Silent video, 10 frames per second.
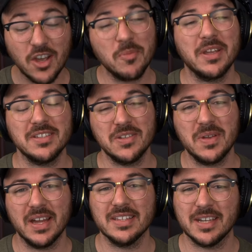all because of you
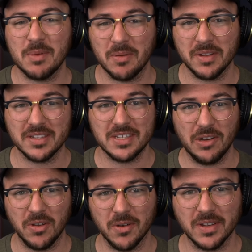guys that I'm able to continue
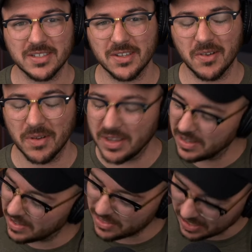going, so
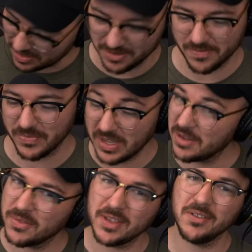thank you. Thank
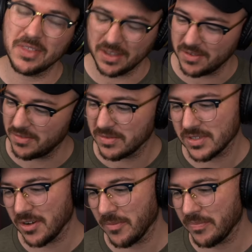you, thank you, thank you.
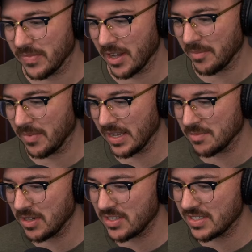So as
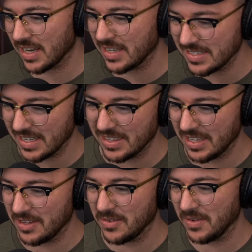much as I can say
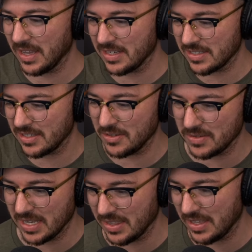thank you, and as you
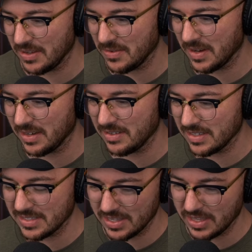say thank you, I
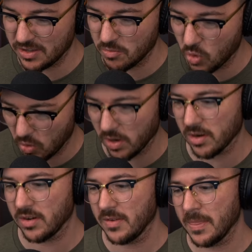can say thank you more.
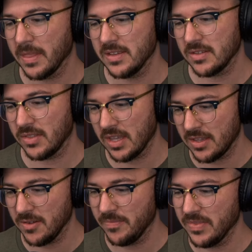So thank
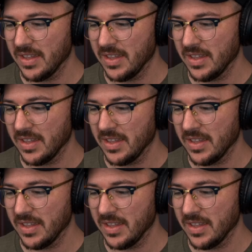you.